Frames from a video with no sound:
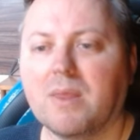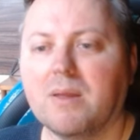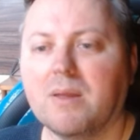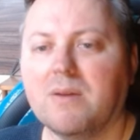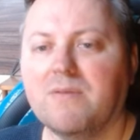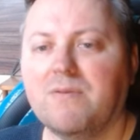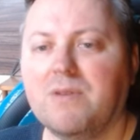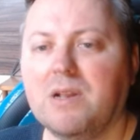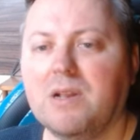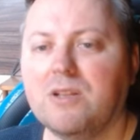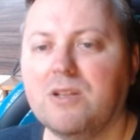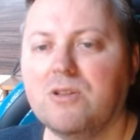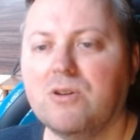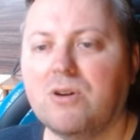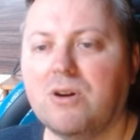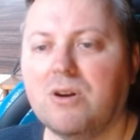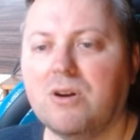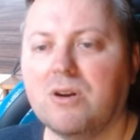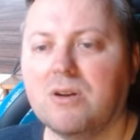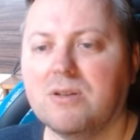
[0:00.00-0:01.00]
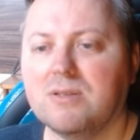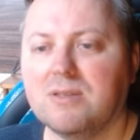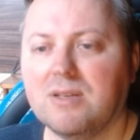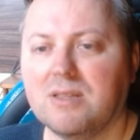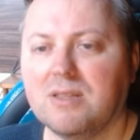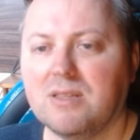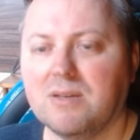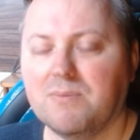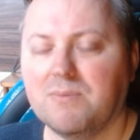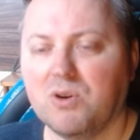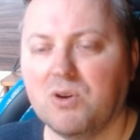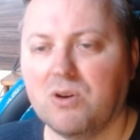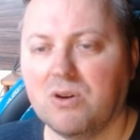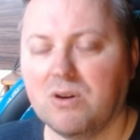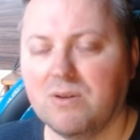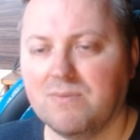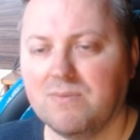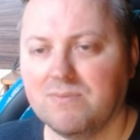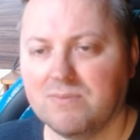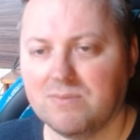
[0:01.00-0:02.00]
Philidor setup,
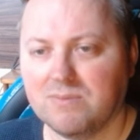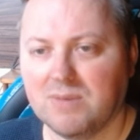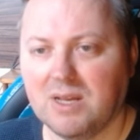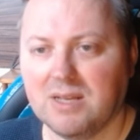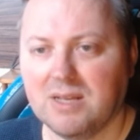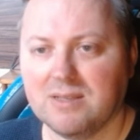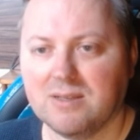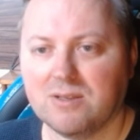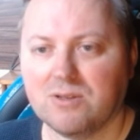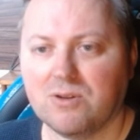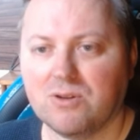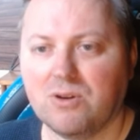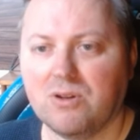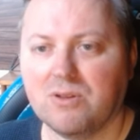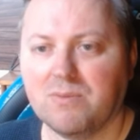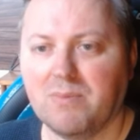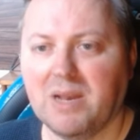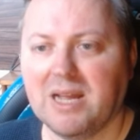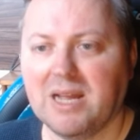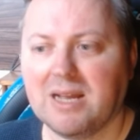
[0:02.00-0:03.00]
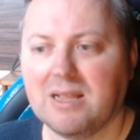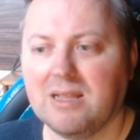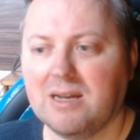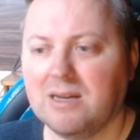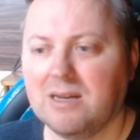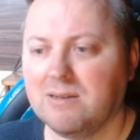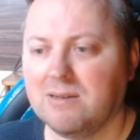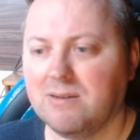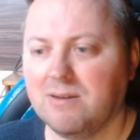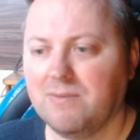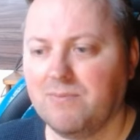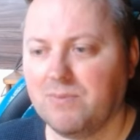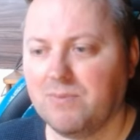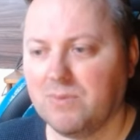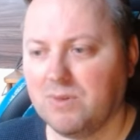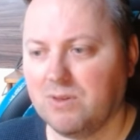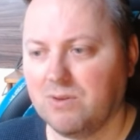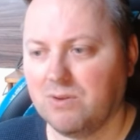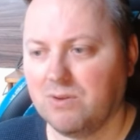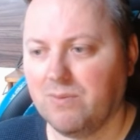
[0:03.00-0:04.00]
or as it's called, black line, yeah.
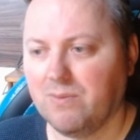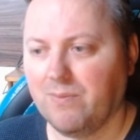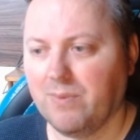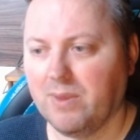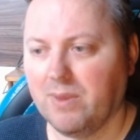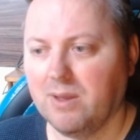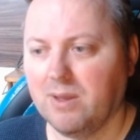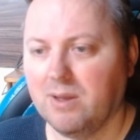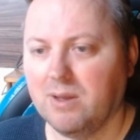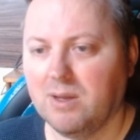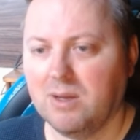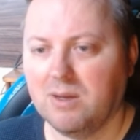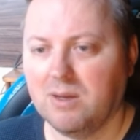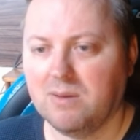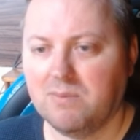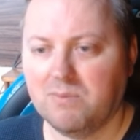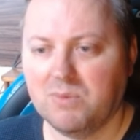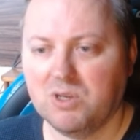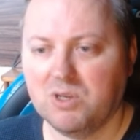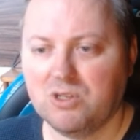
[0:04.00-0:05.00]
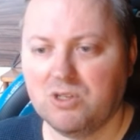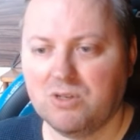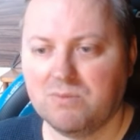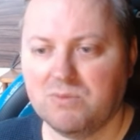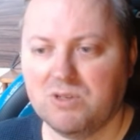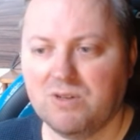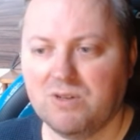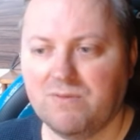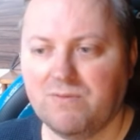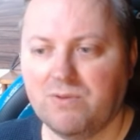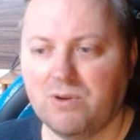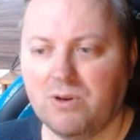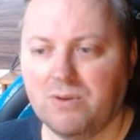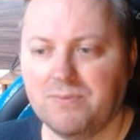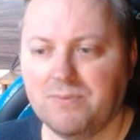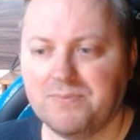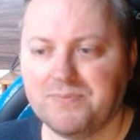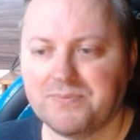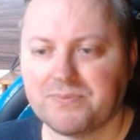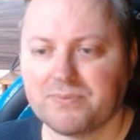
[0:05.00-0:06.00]
So bishop
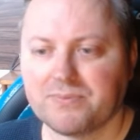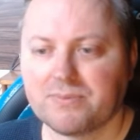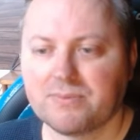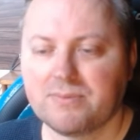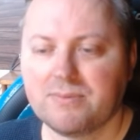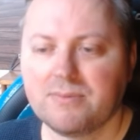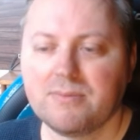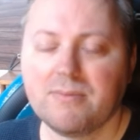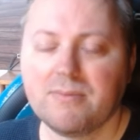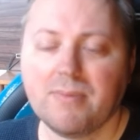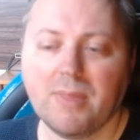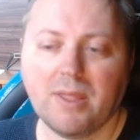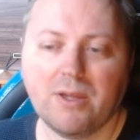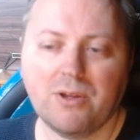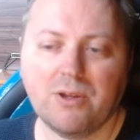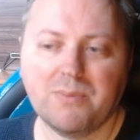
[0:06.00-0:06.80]
g4, you